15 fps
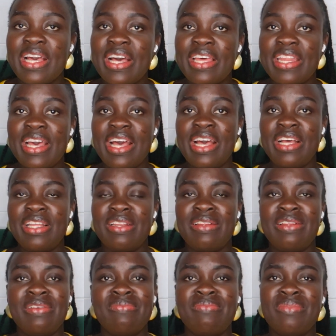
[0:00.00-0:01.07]
Ghana,
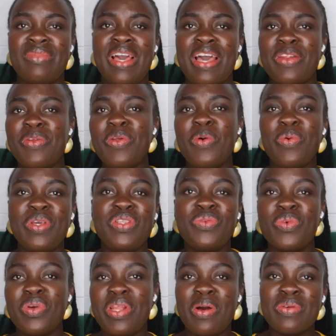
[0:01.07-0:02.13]
I don't know which
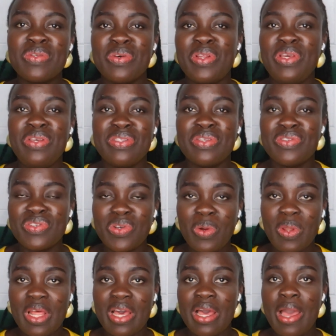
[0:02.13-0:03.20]
road I was going to use a
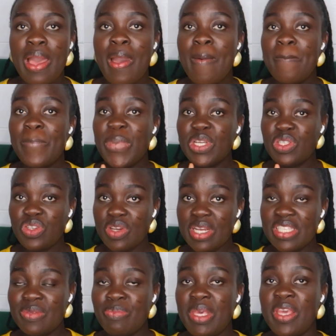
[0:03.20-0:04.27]
stroller, but
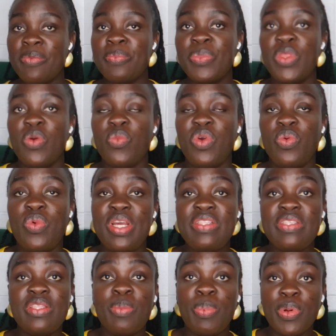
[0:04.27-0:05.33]
trust me, we went
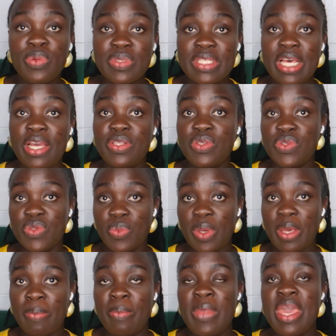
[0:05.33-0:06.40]
to the poolside to
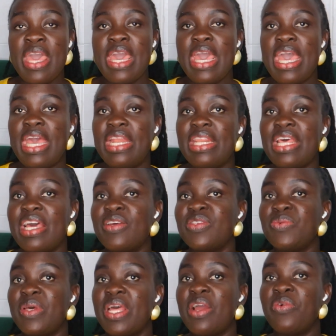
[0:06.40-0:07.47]
swim, and that
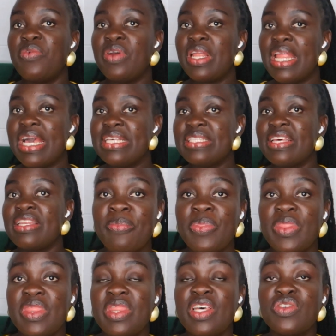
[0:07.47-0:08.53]
is when I realized that
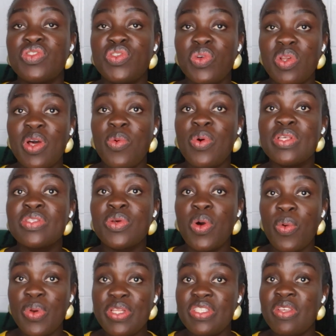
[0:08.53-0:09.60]
the stroller was
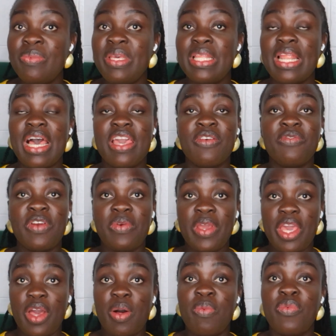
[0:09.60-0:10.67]
going to be, like,
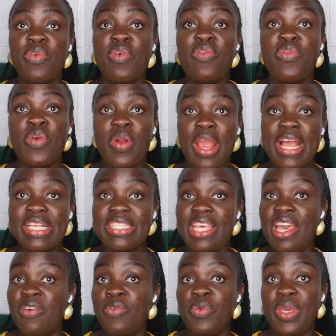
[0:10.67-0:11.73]
very helpful for us
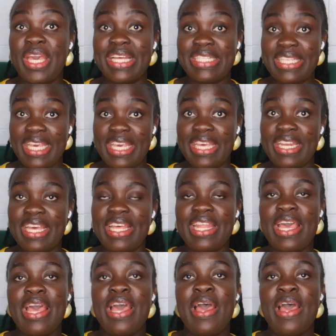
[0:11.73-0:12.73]
if we had taken it.